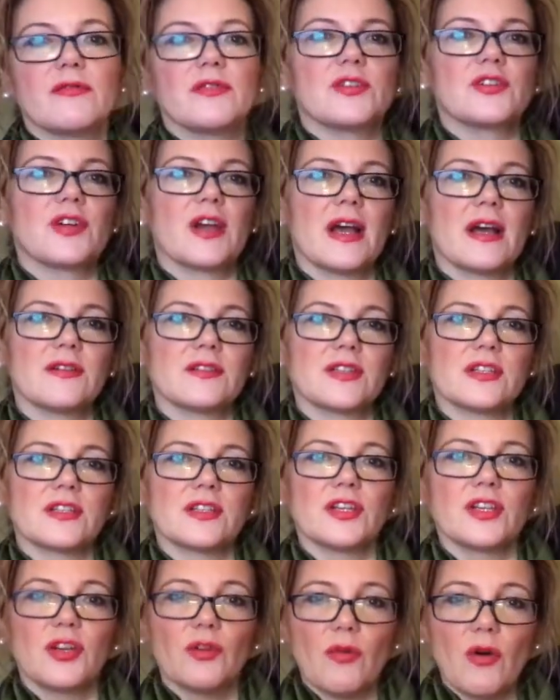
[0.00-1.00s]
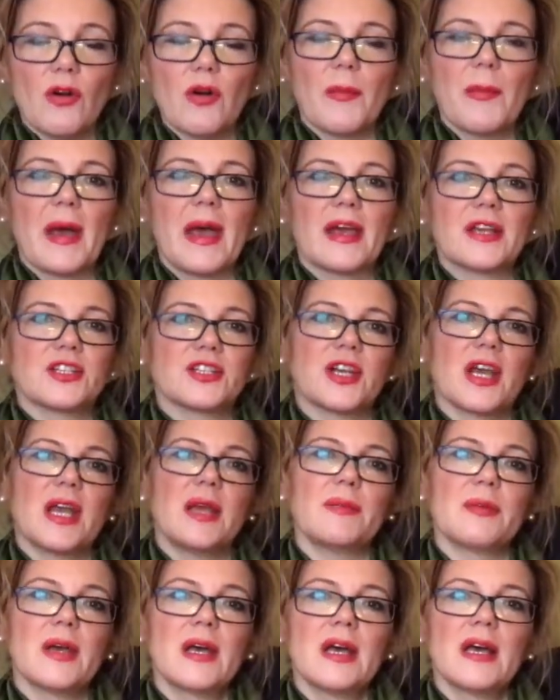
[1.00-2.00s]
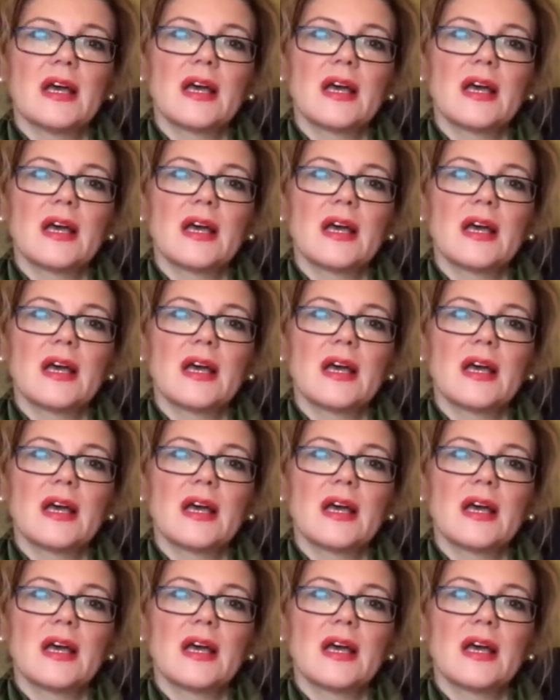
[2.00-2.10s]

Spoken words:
for trousers and you are a pear shape,